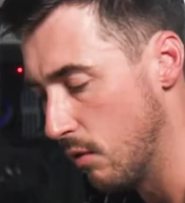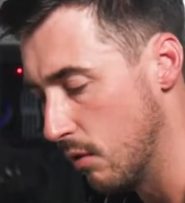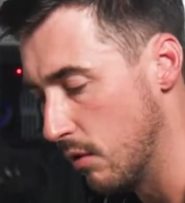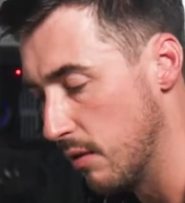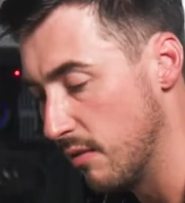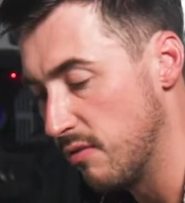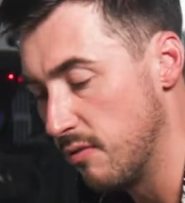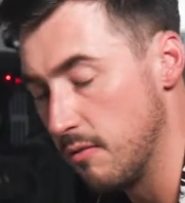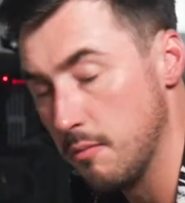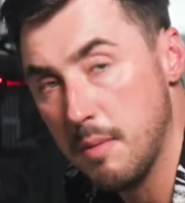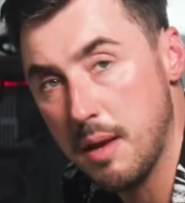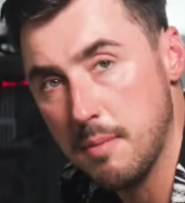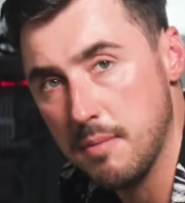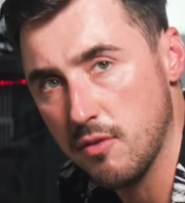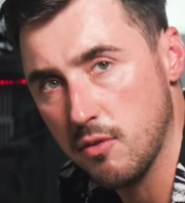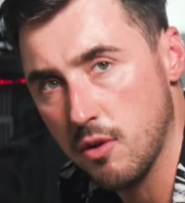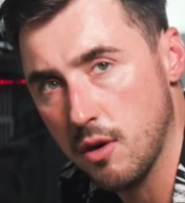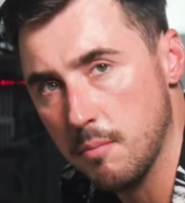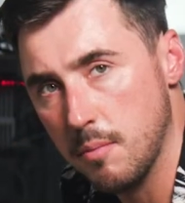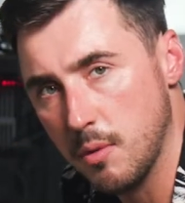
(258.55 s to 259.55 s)
or if maybe
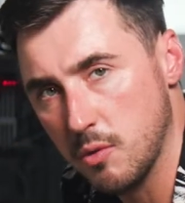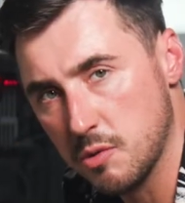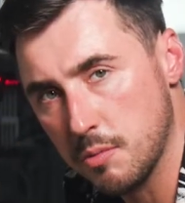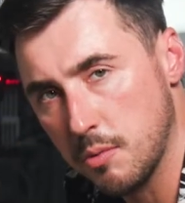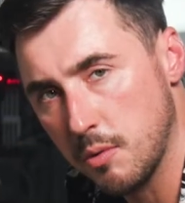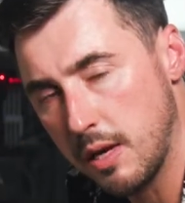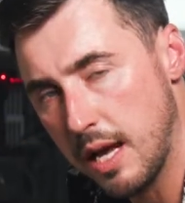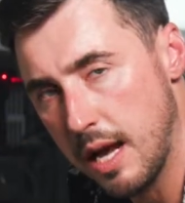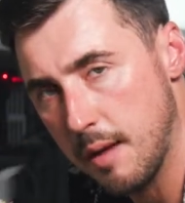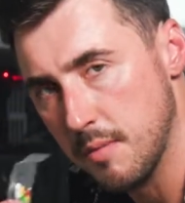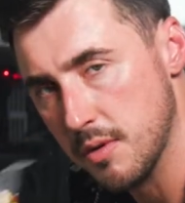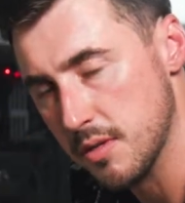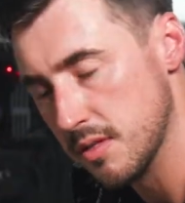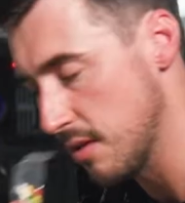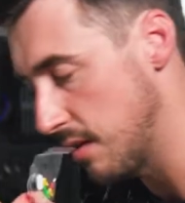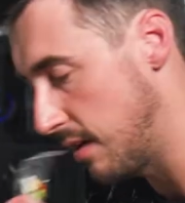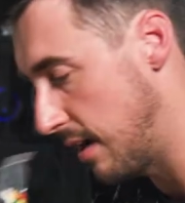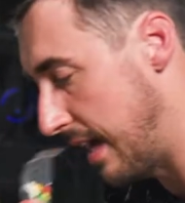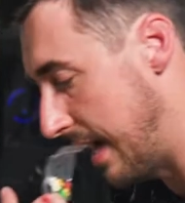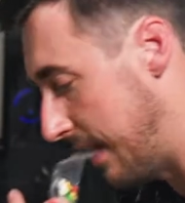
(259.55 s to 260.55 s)
you've got multiple cameras.
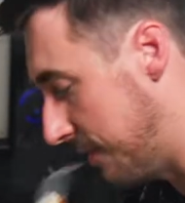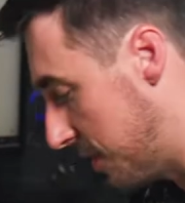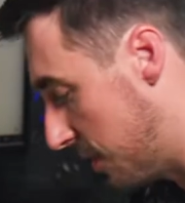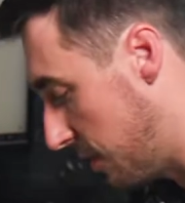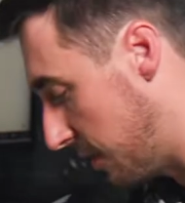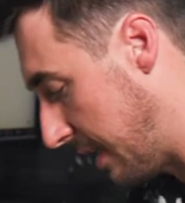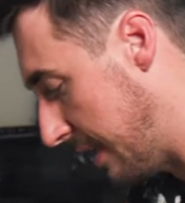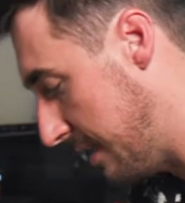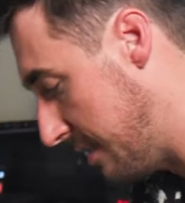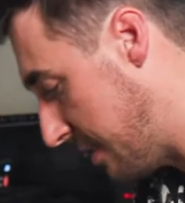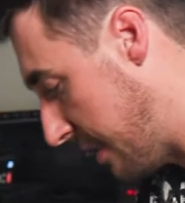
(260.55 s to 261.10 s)
I'll have to look into